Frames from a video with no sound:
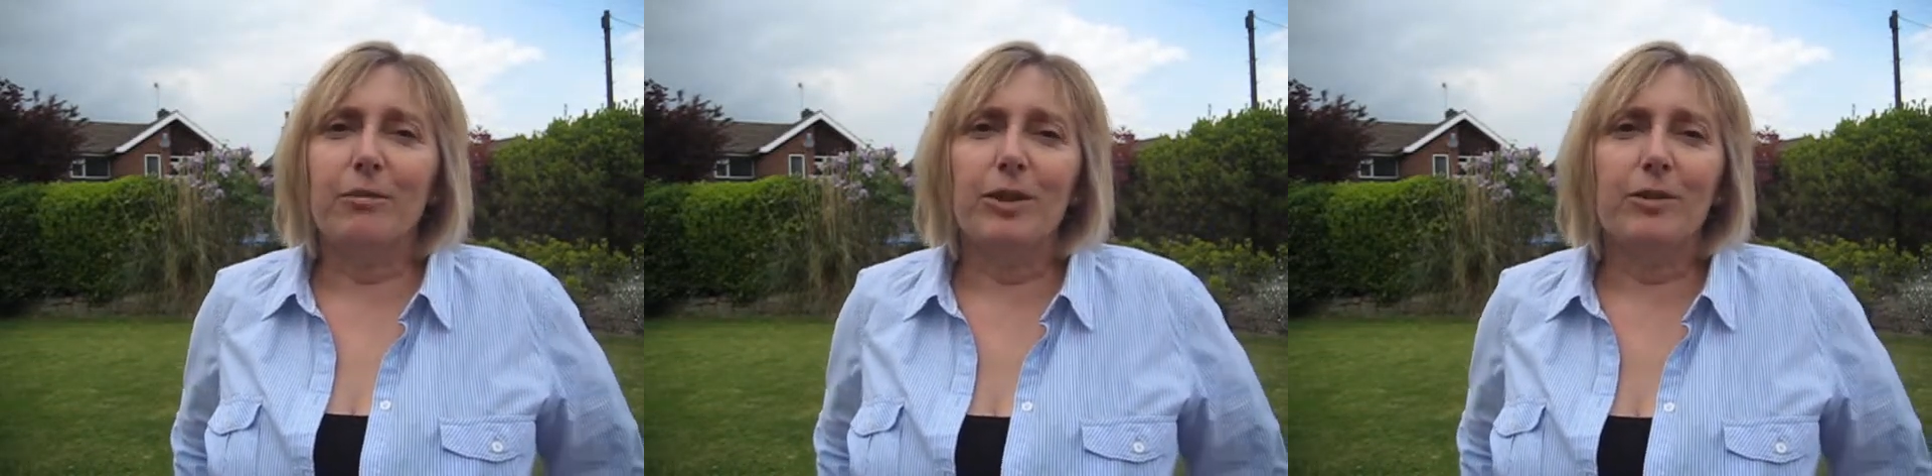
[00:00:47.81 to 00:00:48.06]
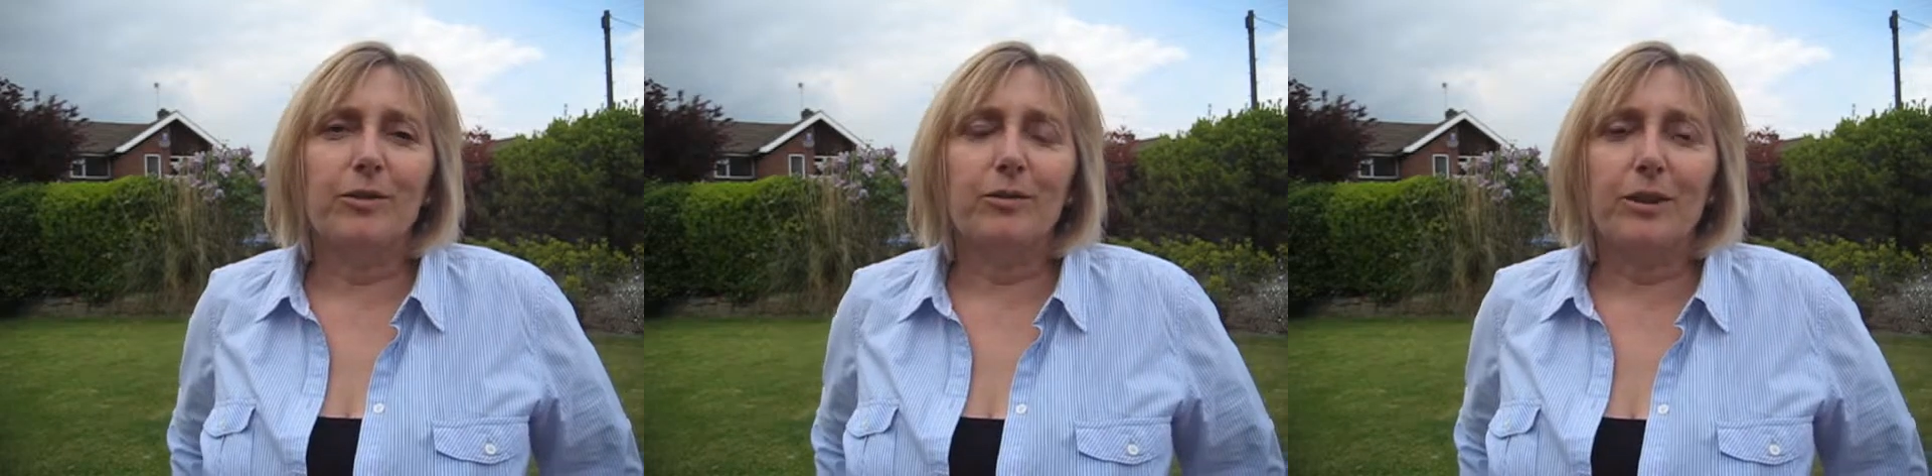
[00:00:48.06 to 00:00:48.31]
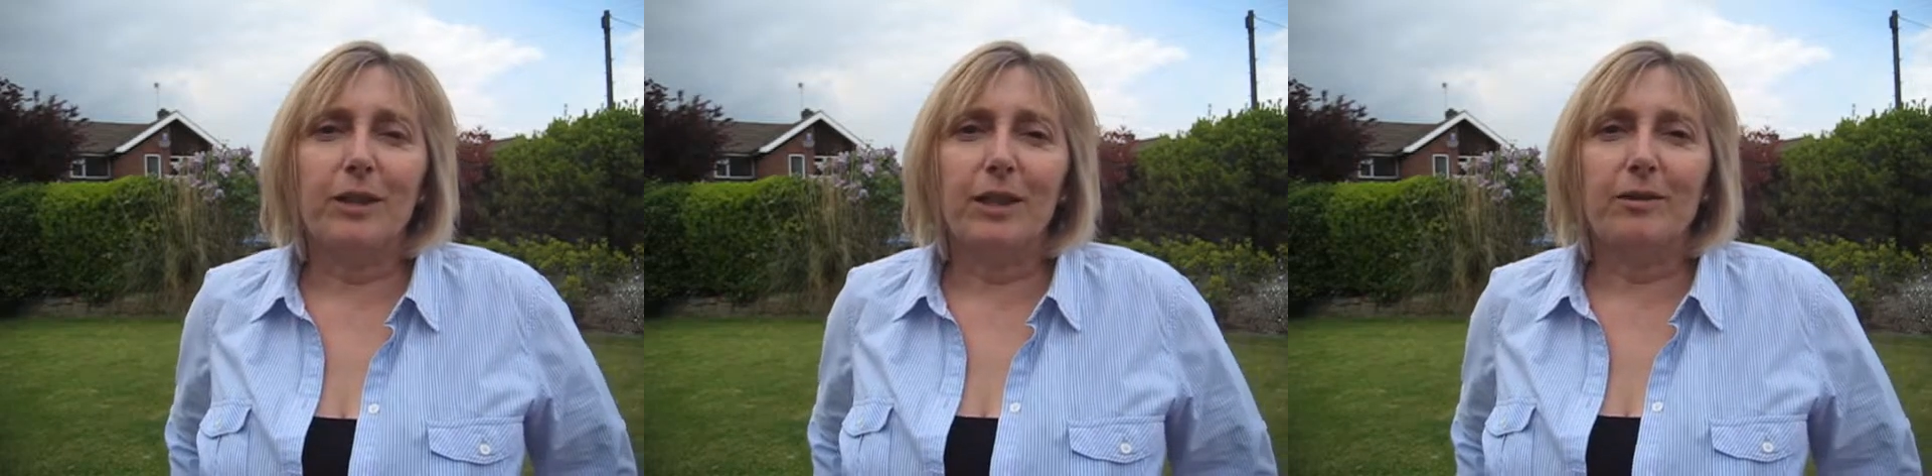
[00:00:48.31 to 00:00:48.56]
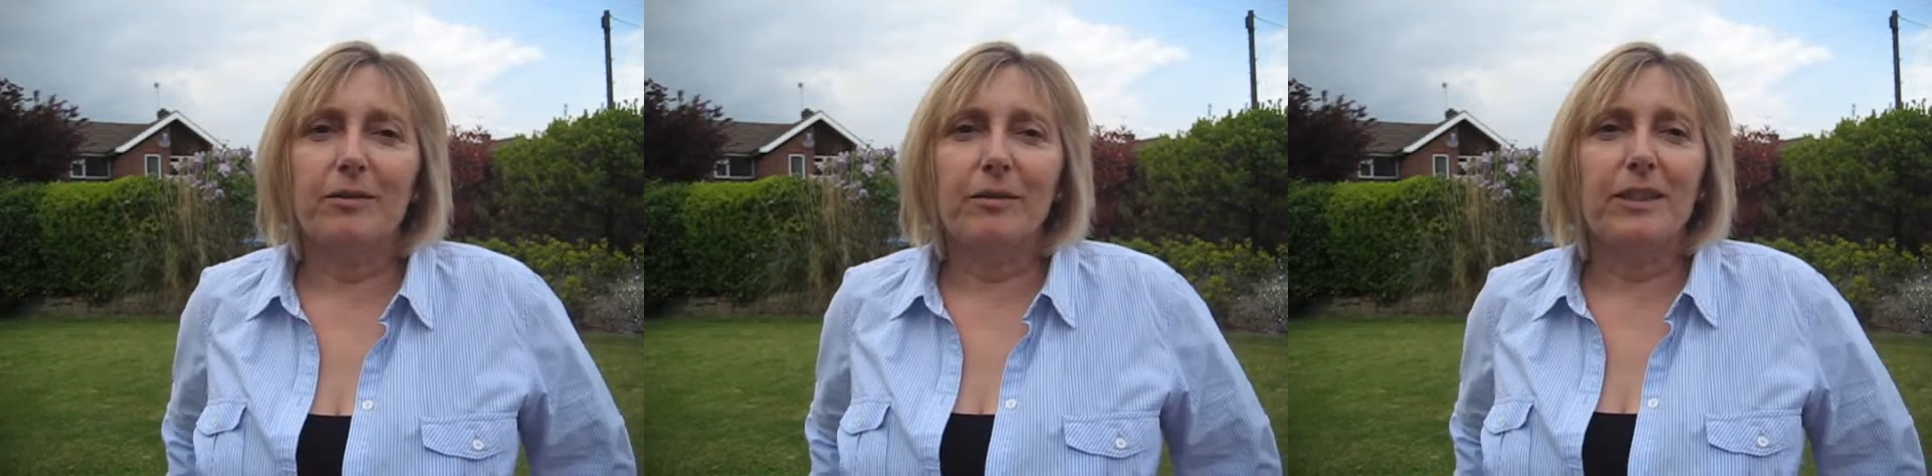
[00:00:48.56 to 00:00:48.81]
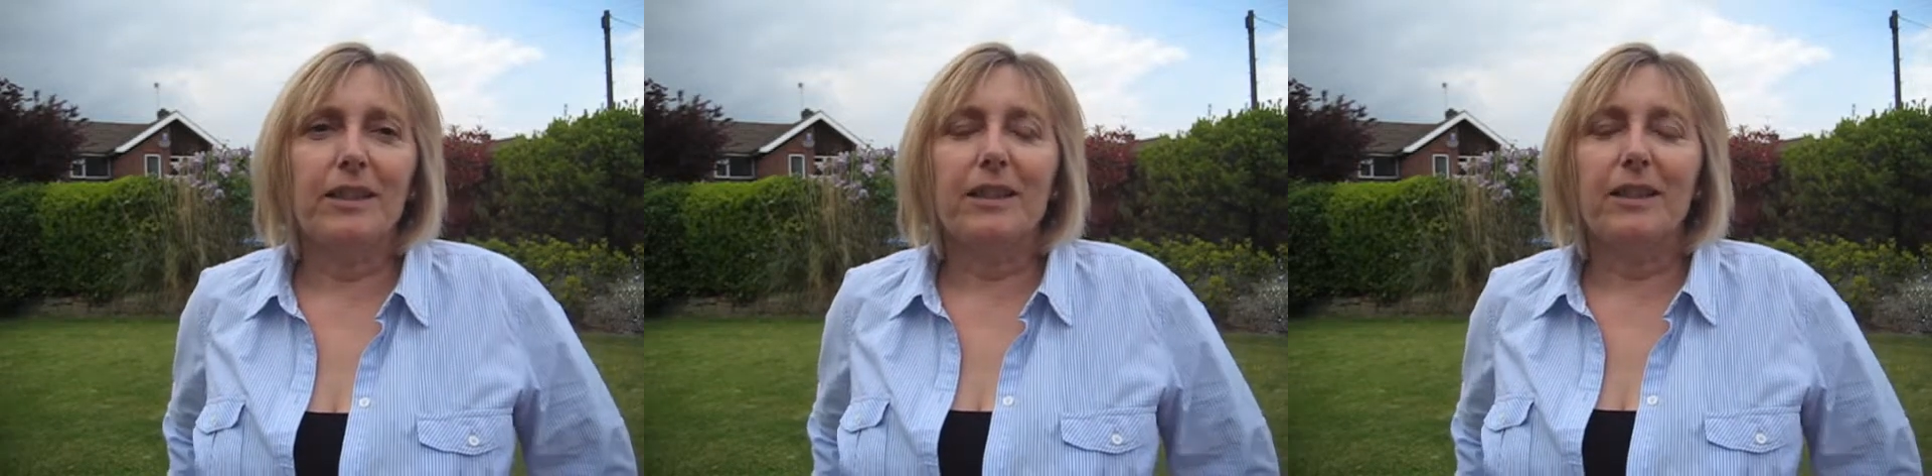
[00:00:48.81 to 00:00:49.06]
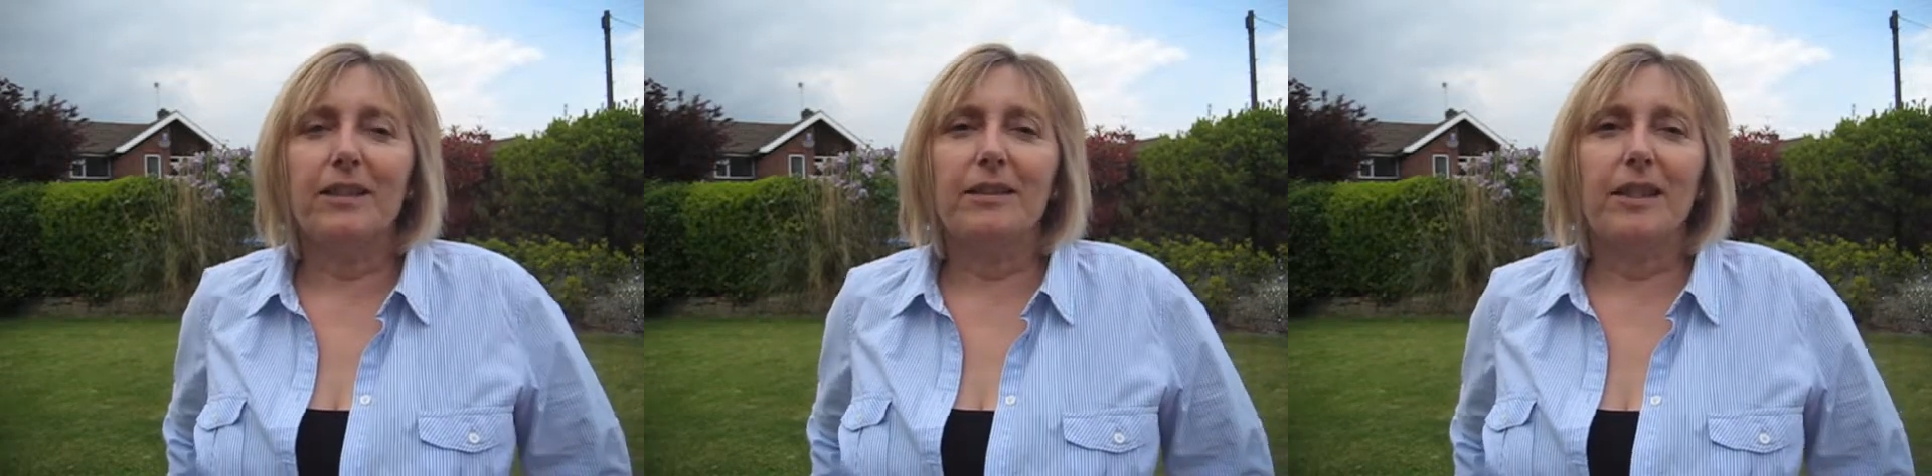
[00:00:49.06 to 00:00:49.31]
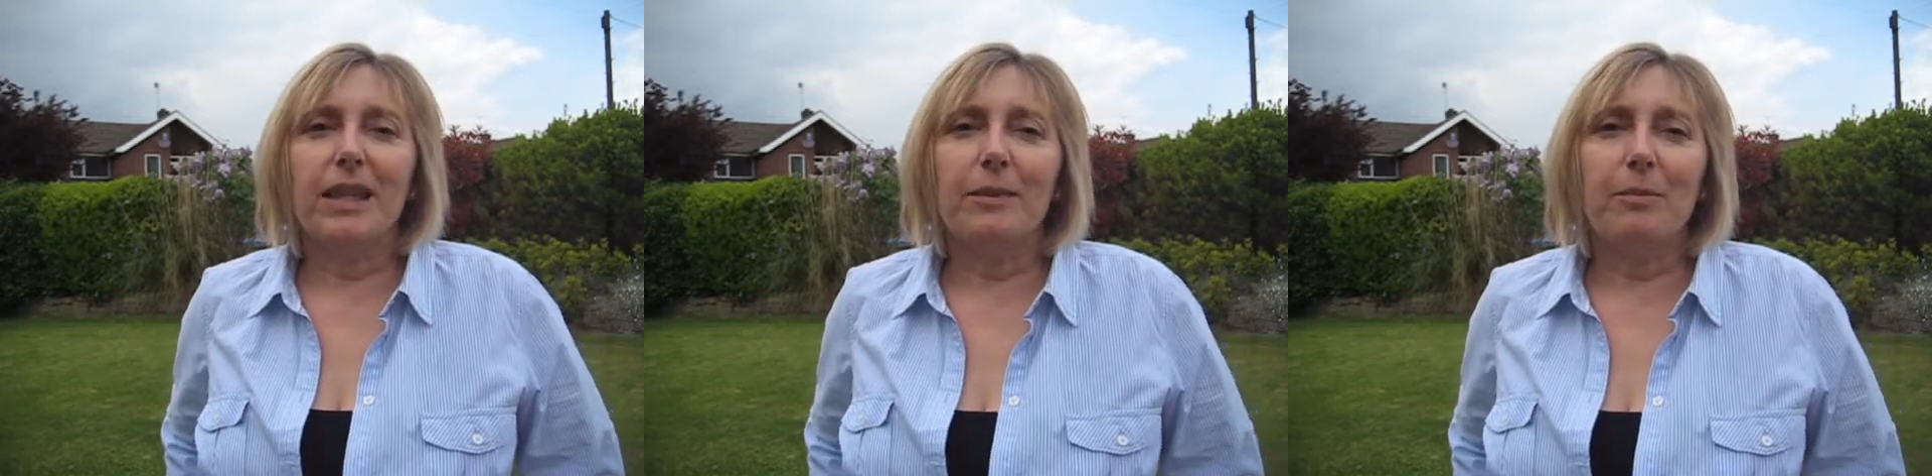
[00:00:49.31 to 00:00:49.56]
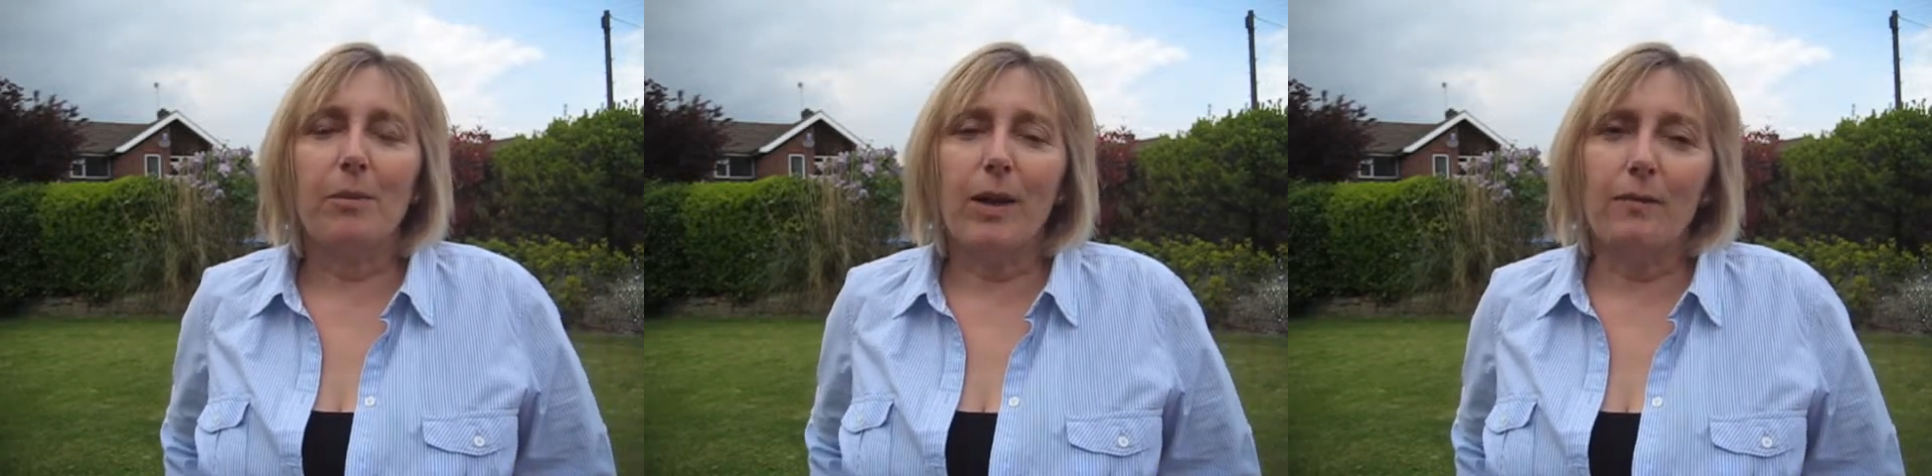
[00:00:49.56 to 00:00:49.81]
will,
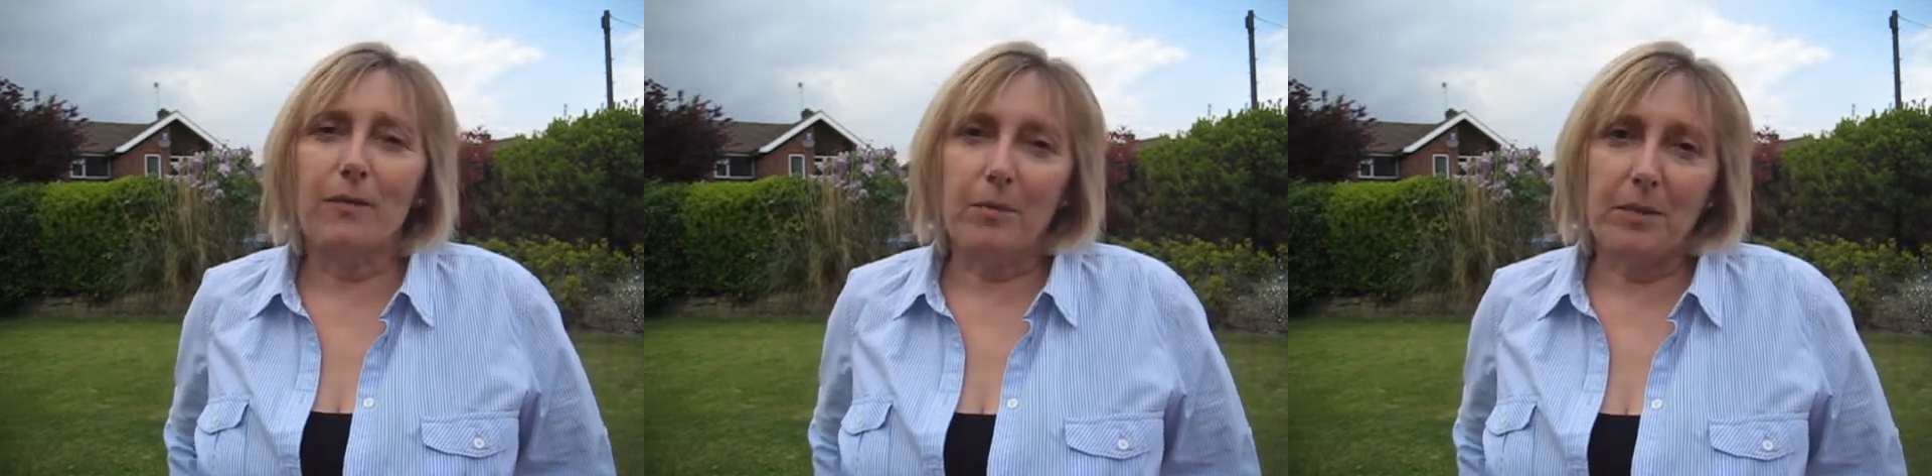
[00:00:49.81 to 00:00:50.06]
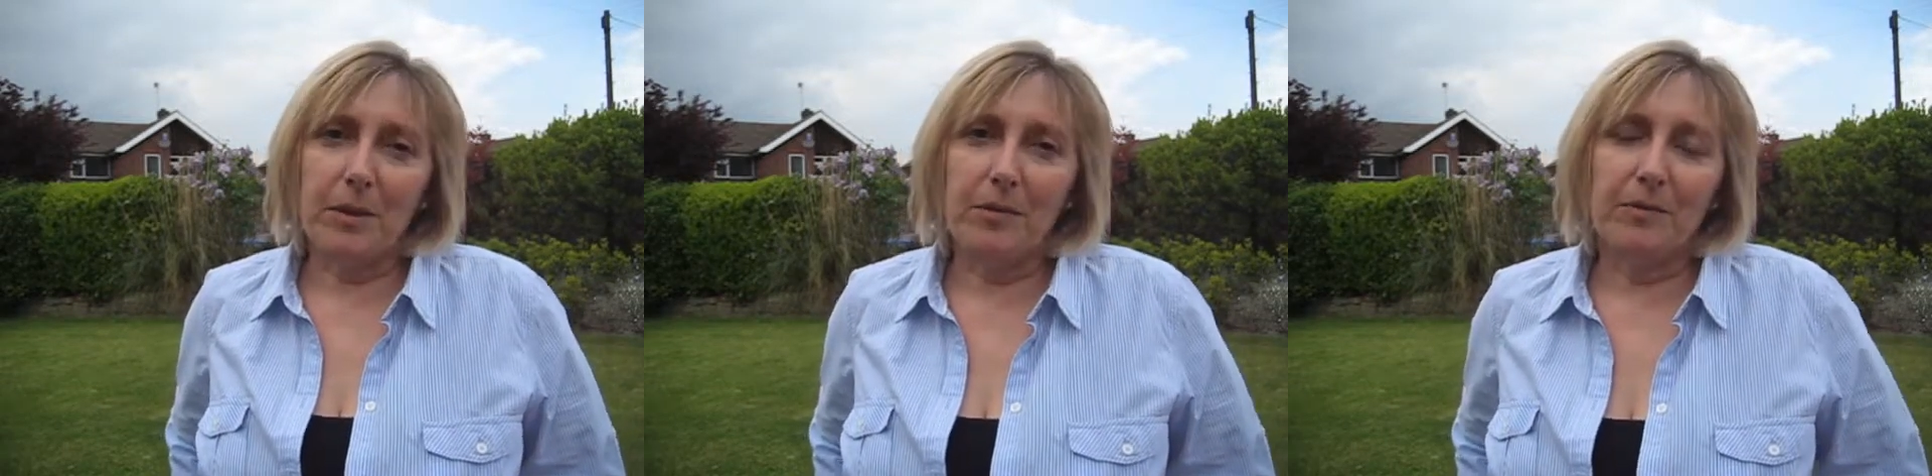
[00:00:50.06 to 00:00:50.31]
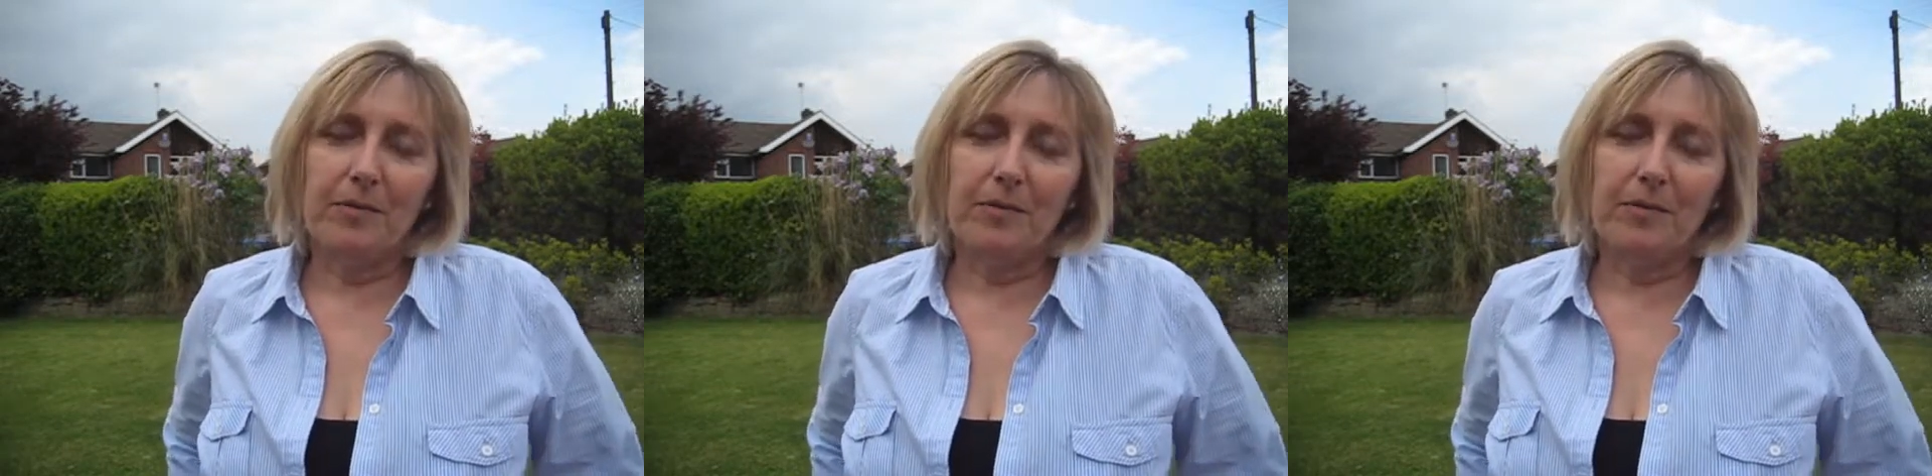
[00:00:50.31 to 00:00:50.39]
keep away from you.